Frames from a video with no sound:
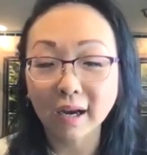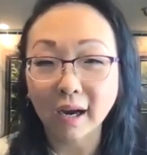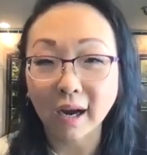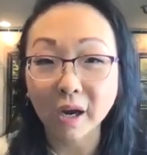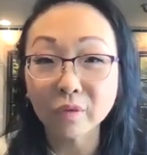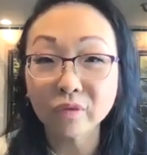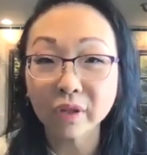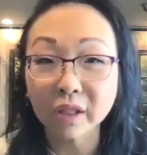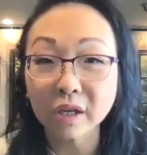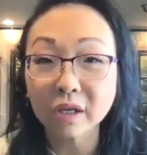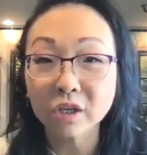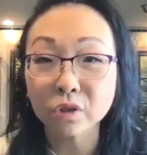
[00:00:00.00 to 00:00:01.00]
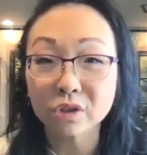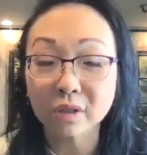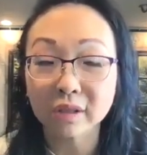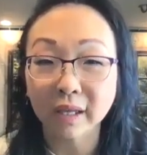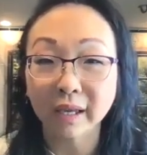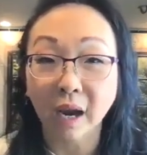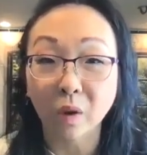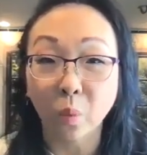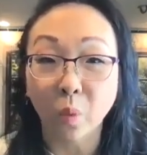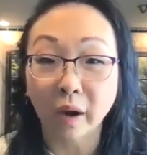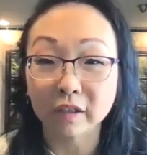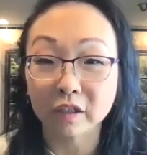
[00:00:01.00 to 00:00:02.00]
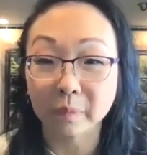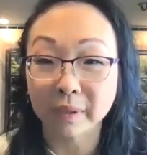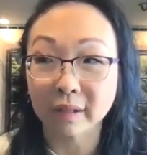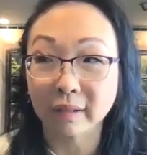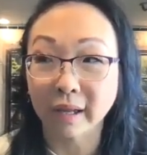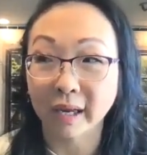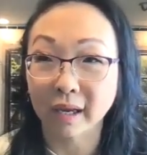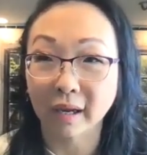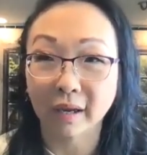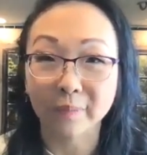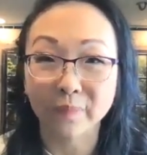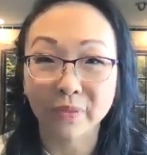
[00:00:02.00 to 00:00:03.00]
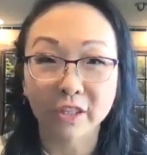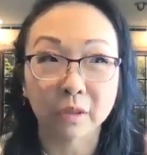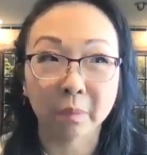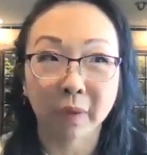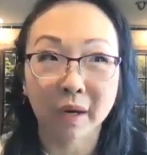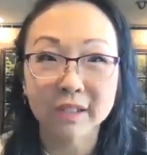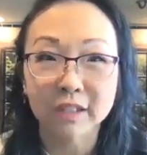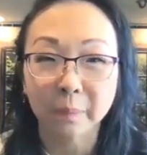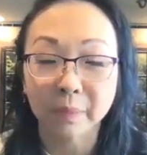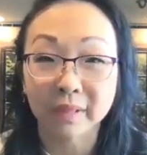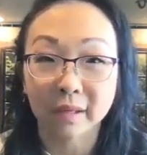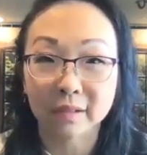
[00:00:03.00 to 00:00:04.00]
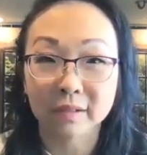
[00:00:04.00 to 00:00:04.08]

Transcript: I really used to think I wanted to be like the monks up in the